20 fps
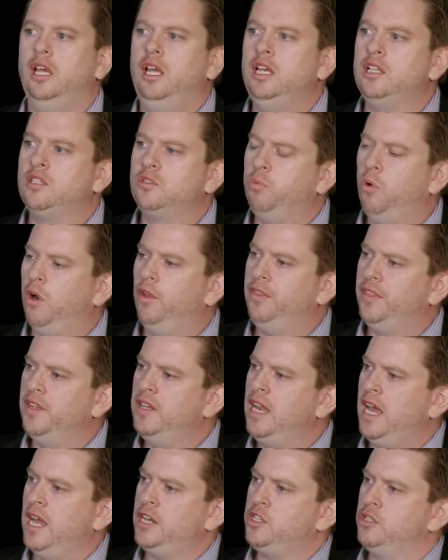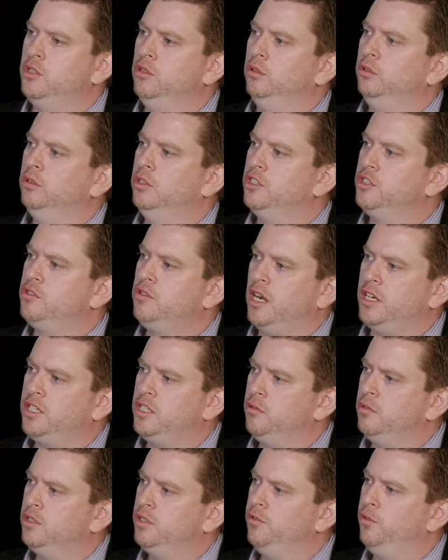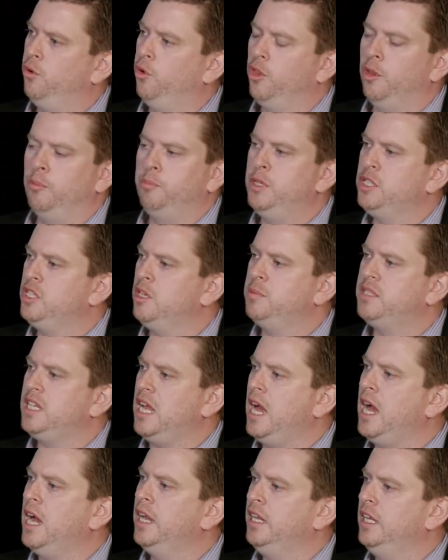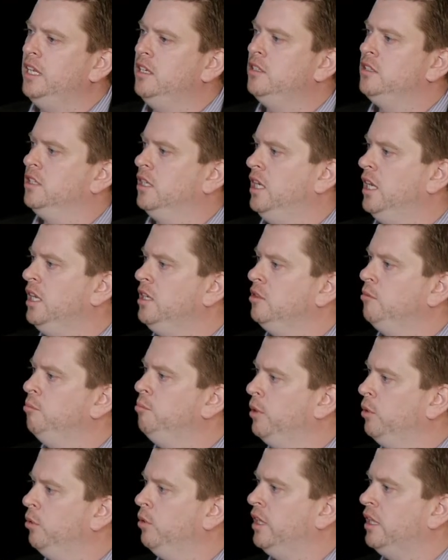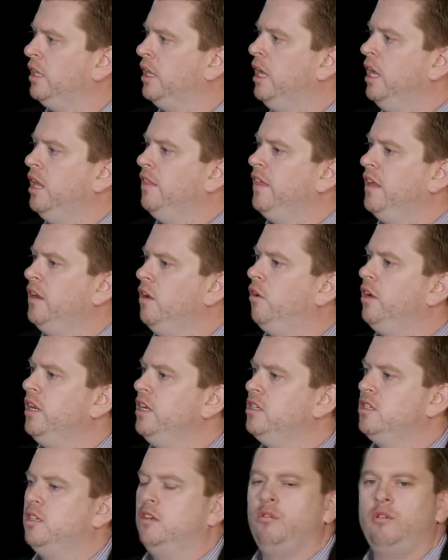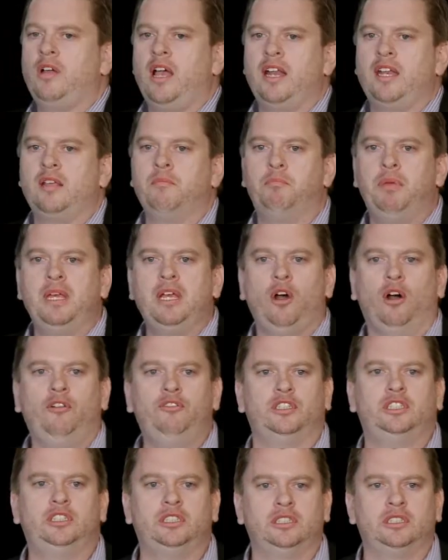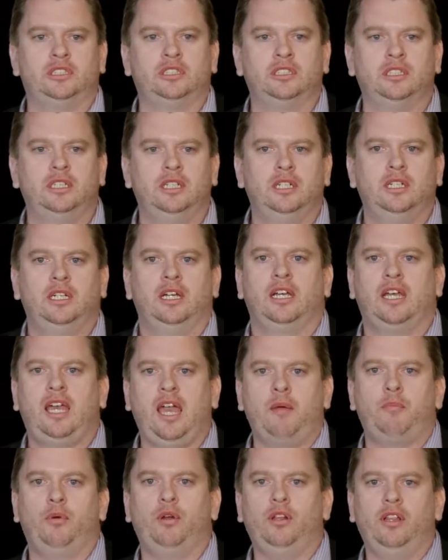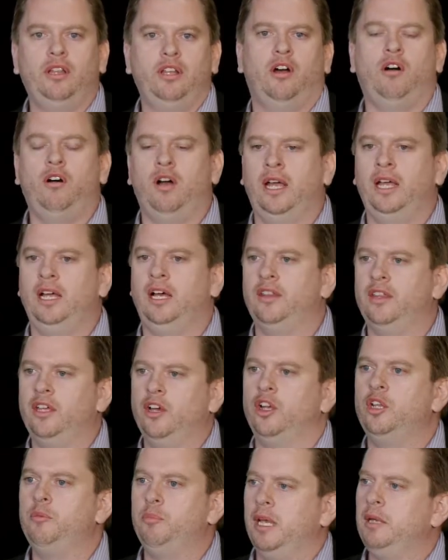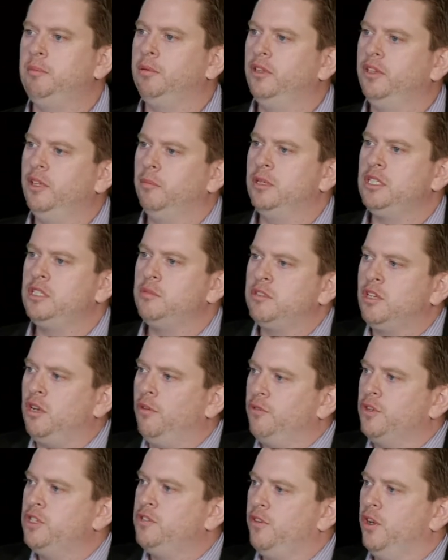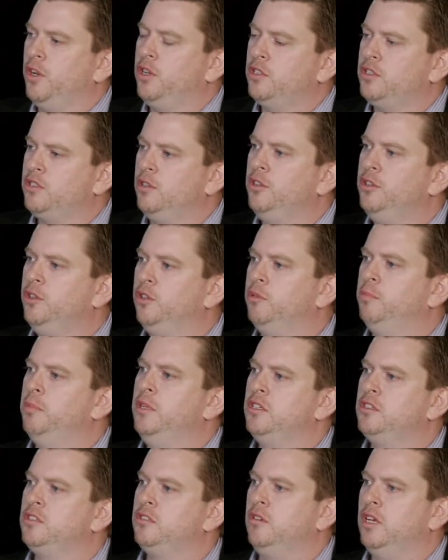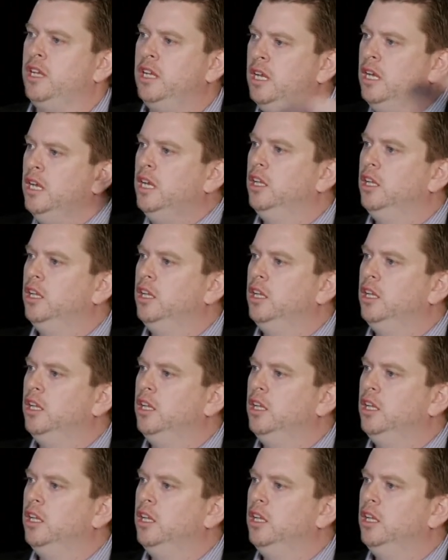It's what the national structure is for. The bishops aren't into kingdom building, they're not into creating big offices. Gabriel and I are the only people in the Bishops' Conference focused on youth ministry